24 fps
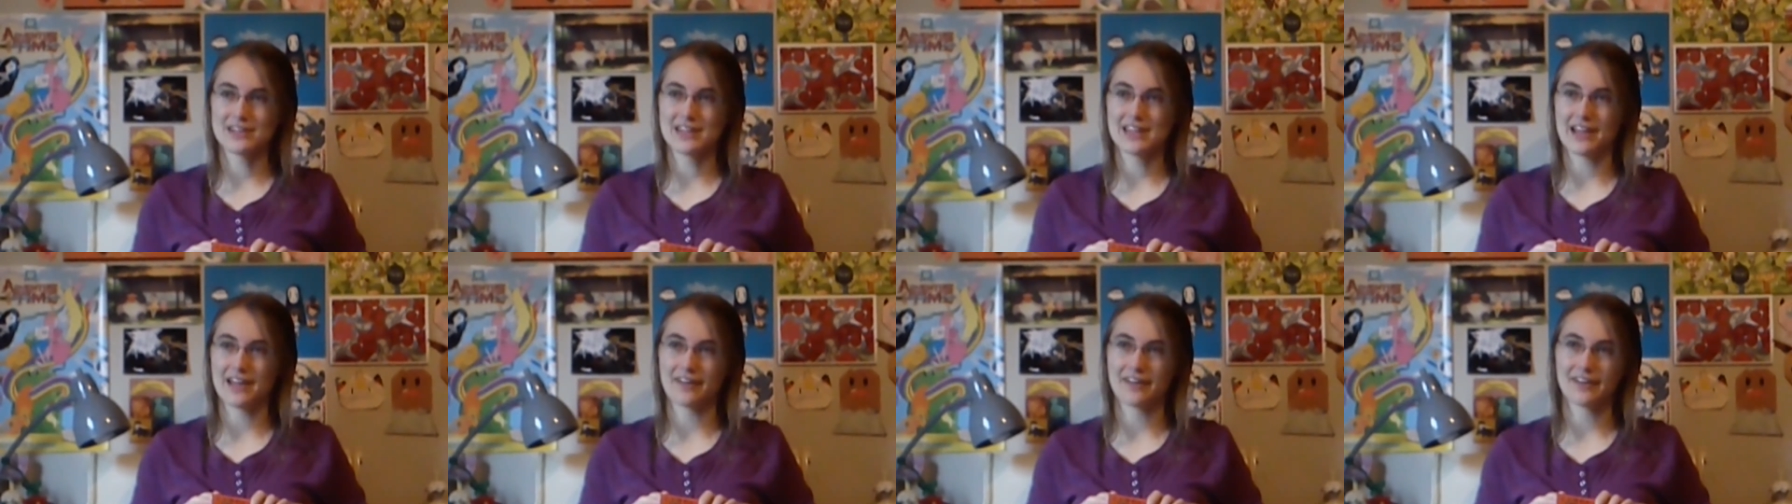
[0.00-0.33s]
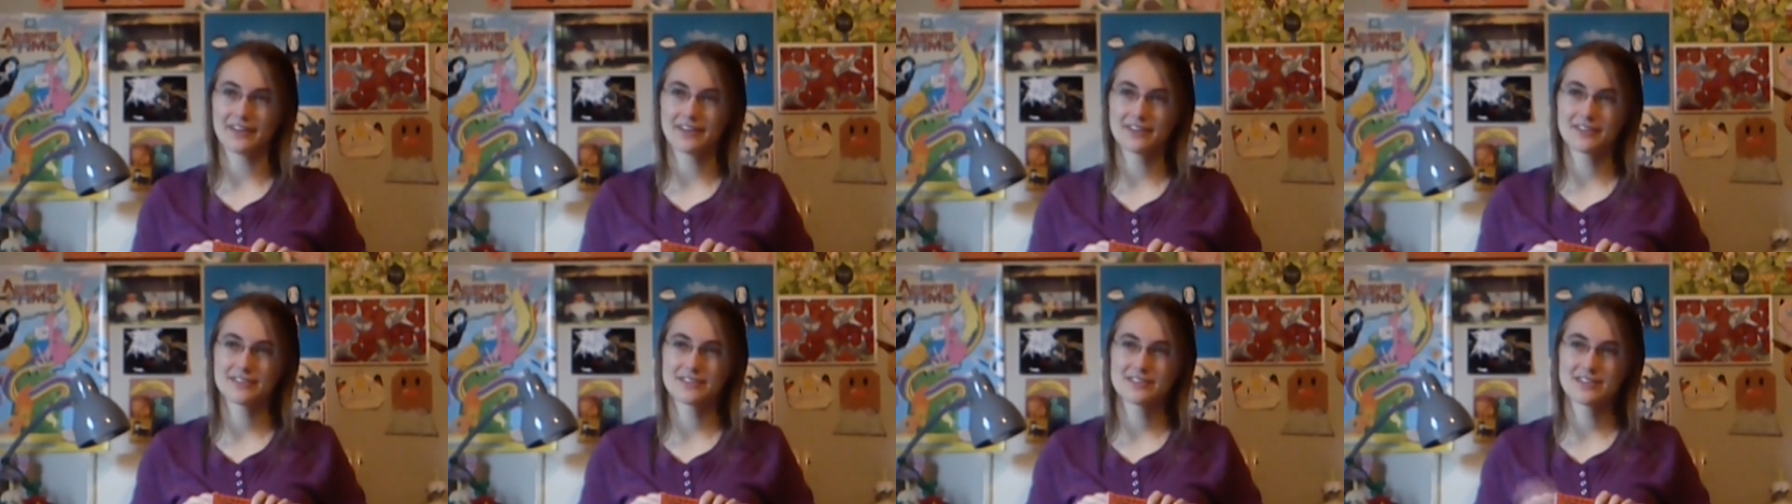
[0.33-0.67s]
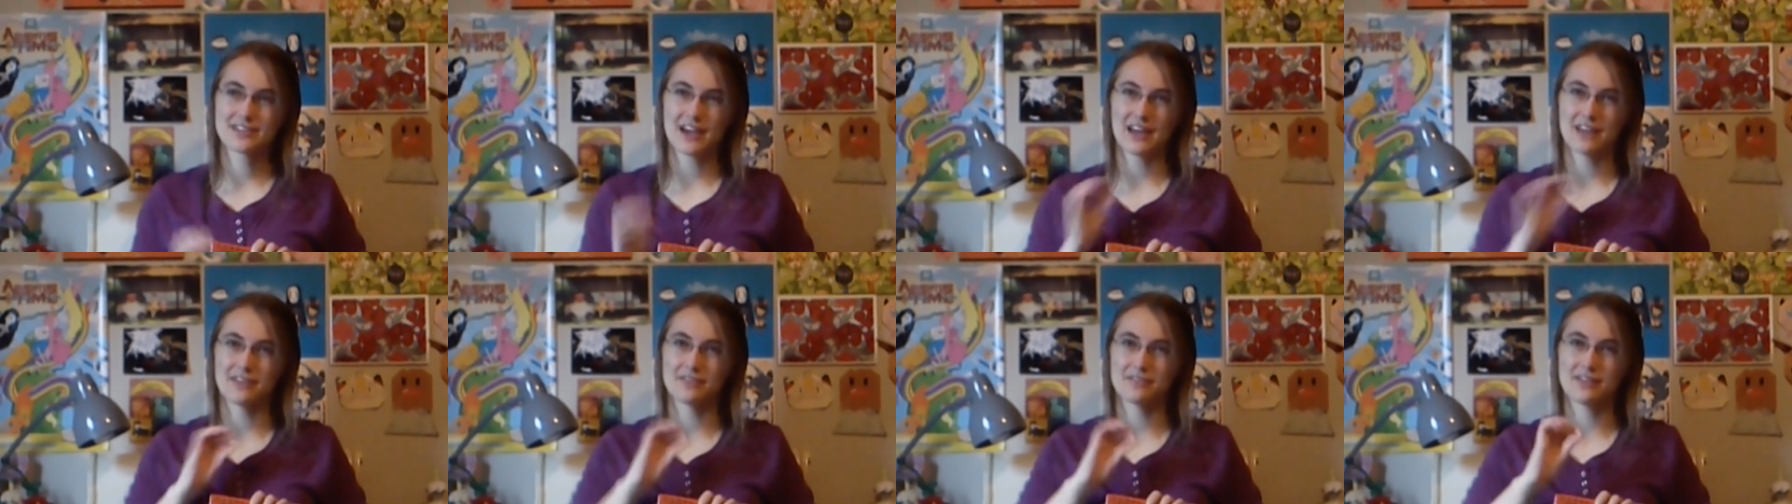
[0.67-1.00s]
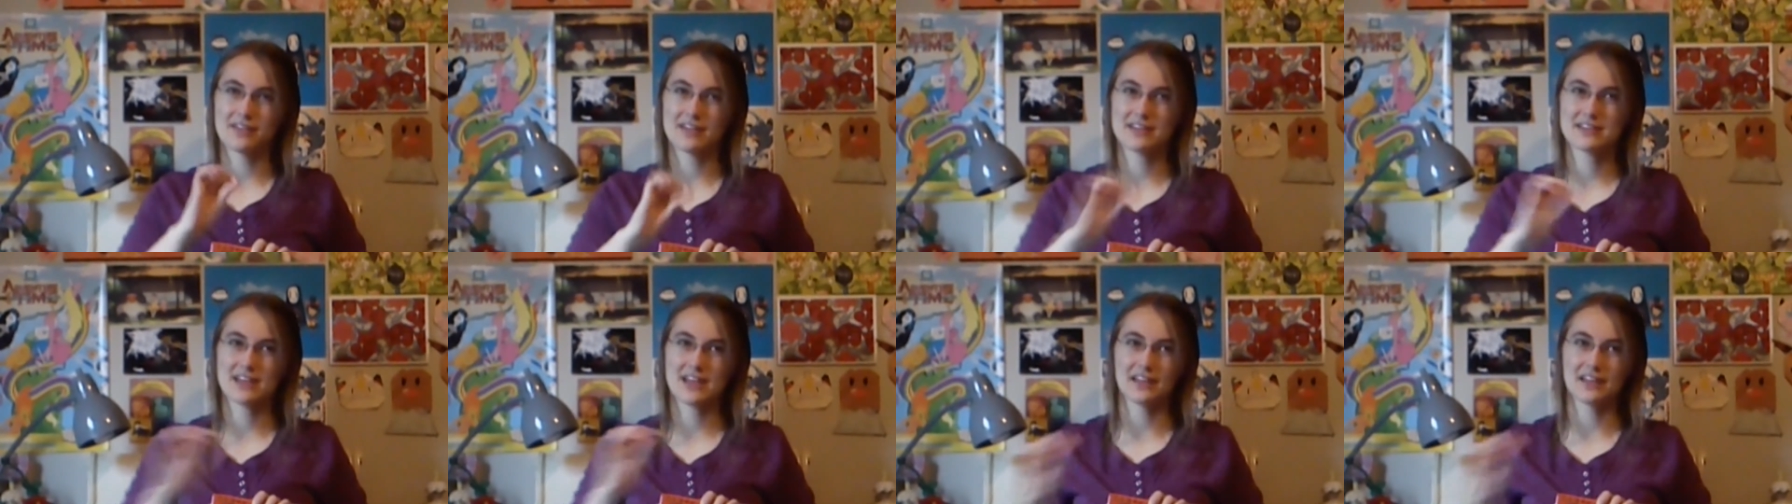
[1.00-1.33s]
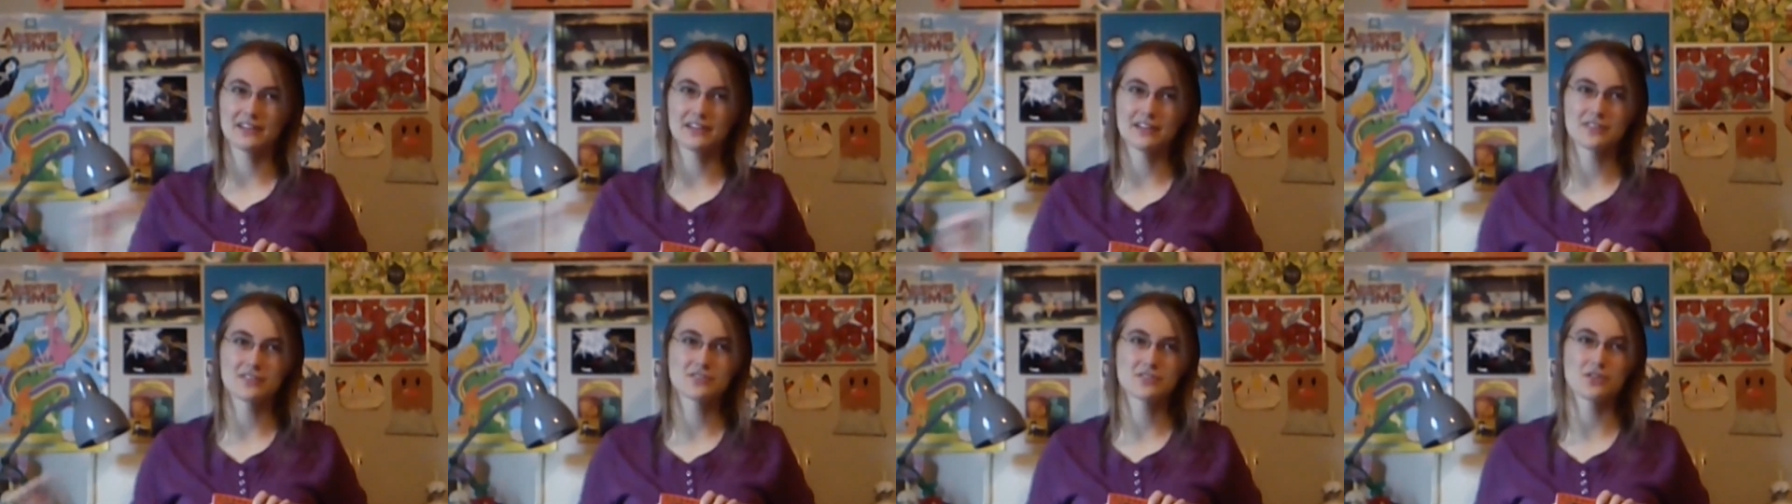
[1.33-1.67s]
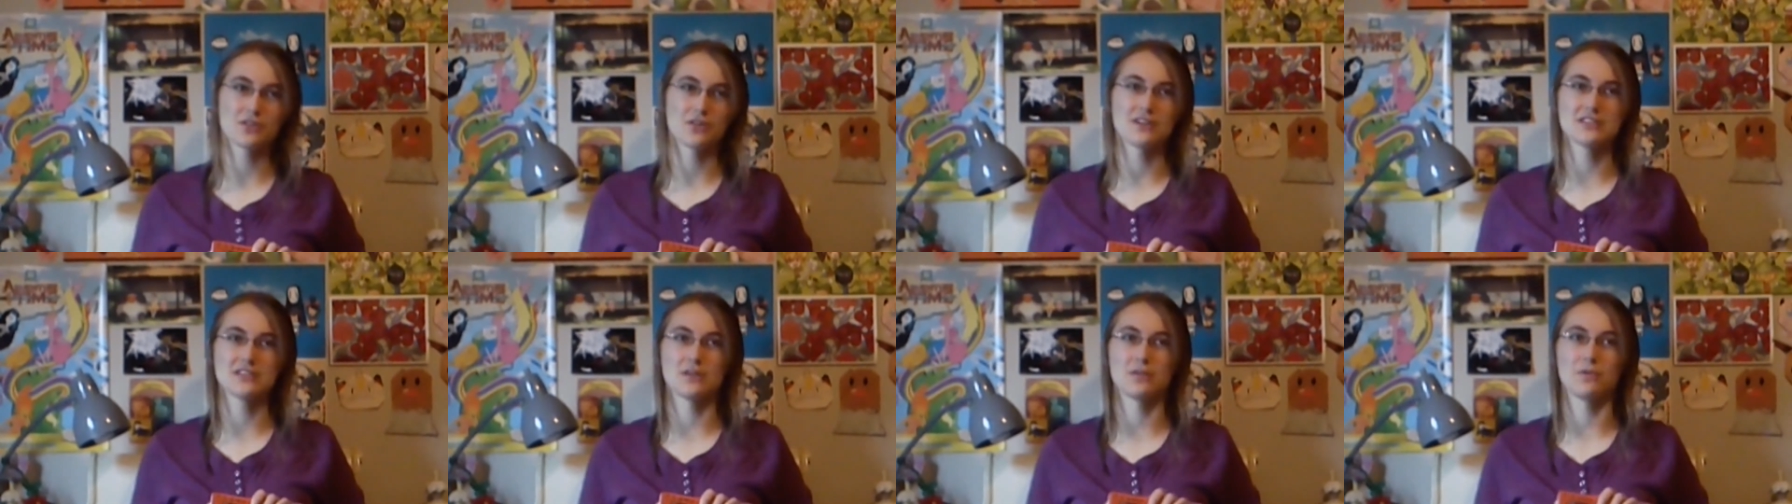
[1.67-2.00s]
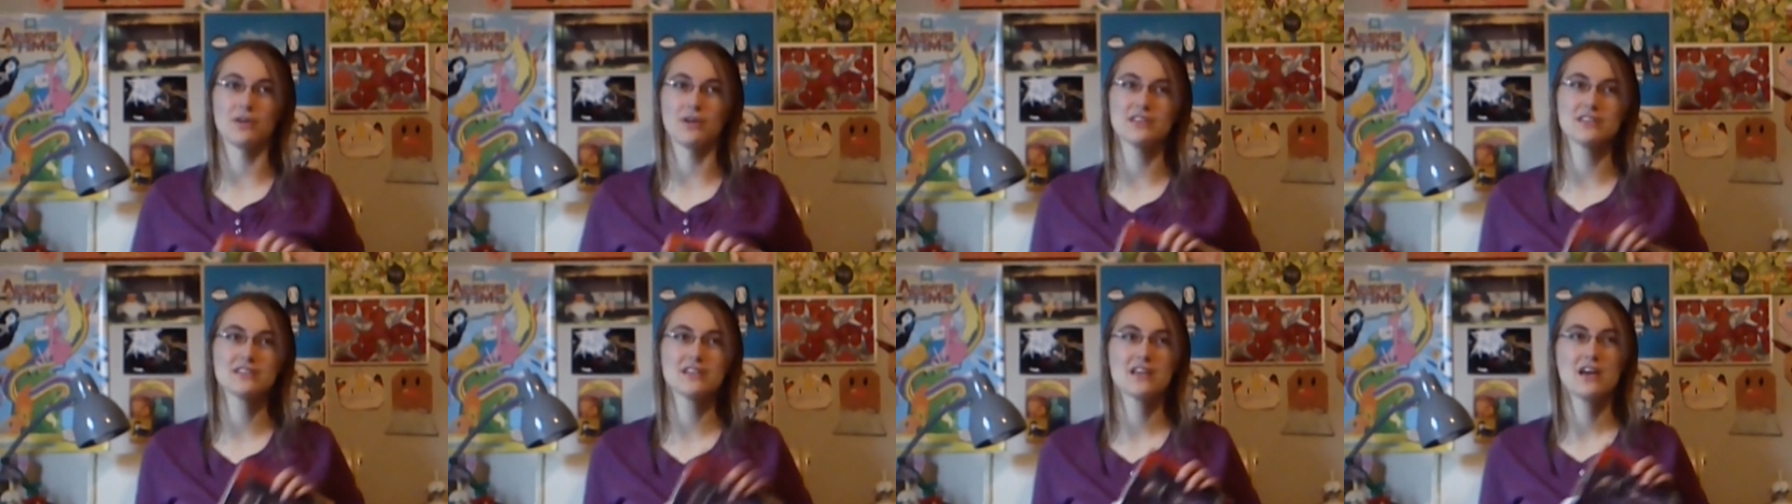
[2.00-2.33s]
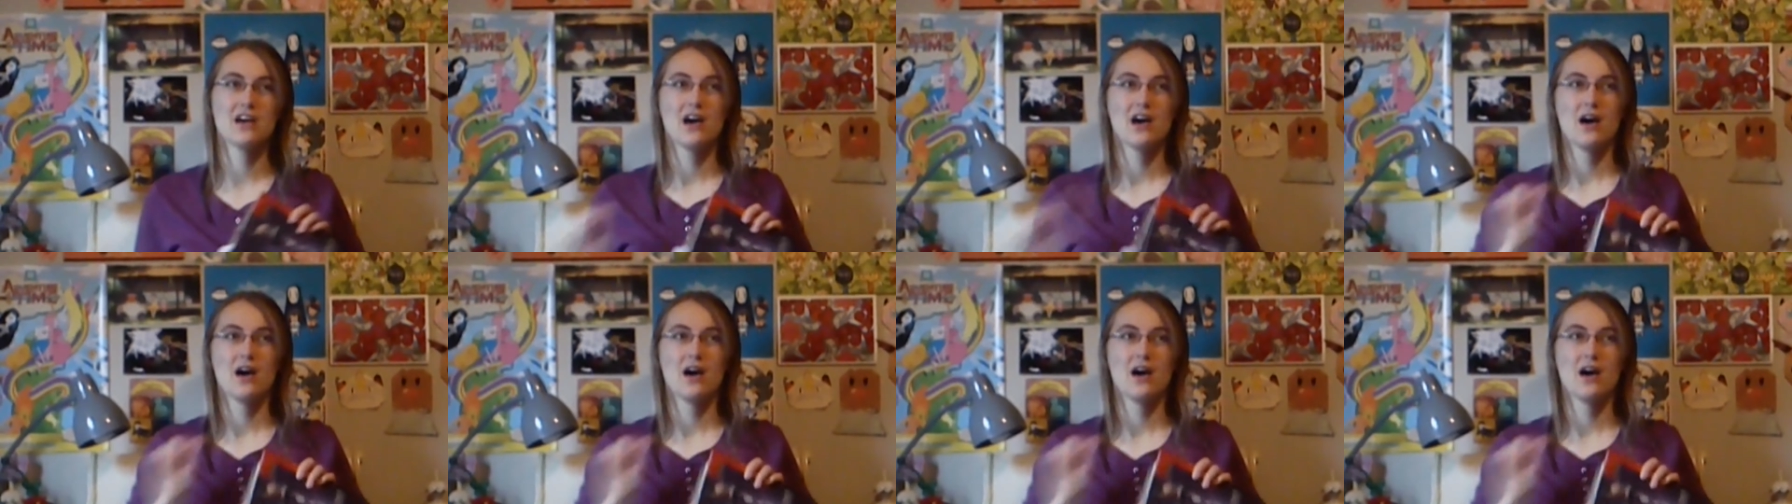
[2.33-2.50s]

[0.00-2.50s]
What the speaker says: characters kind of telling their stories at once,